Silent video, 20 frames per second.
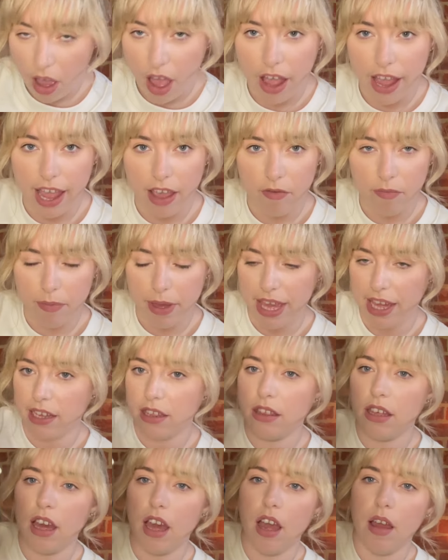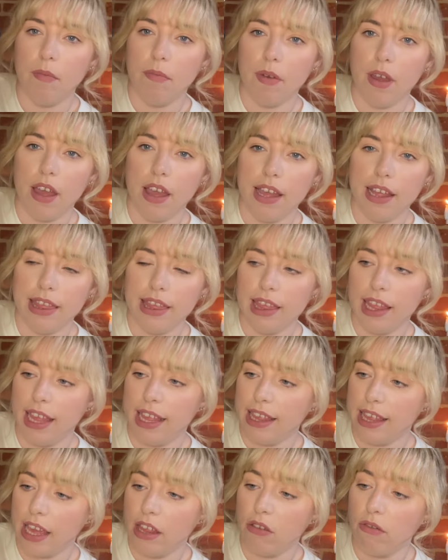I have picked up a
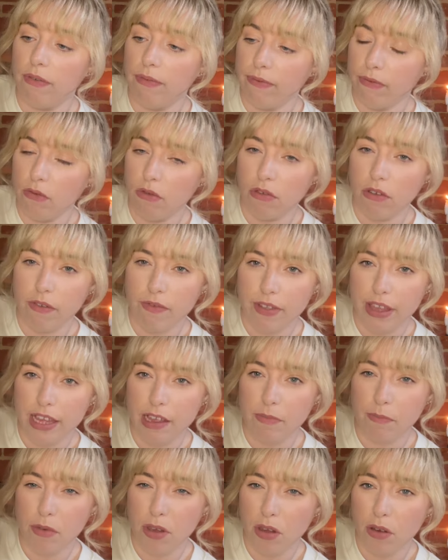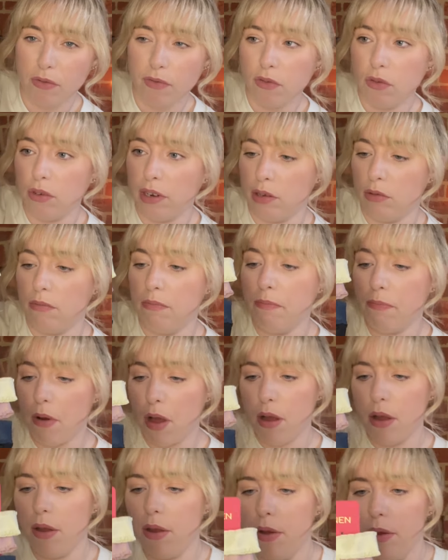set of four of these beautiful little
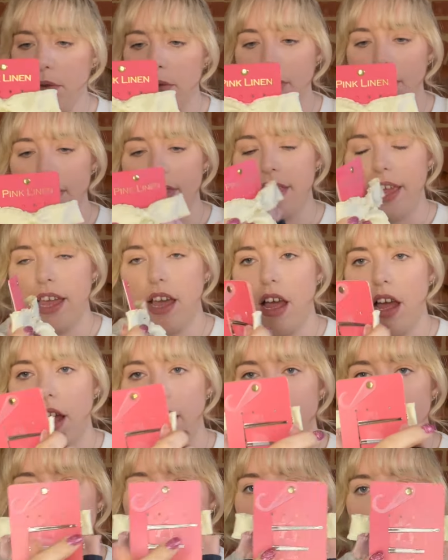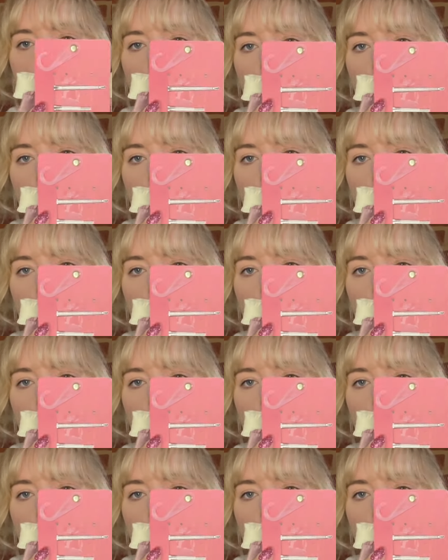bows. They are little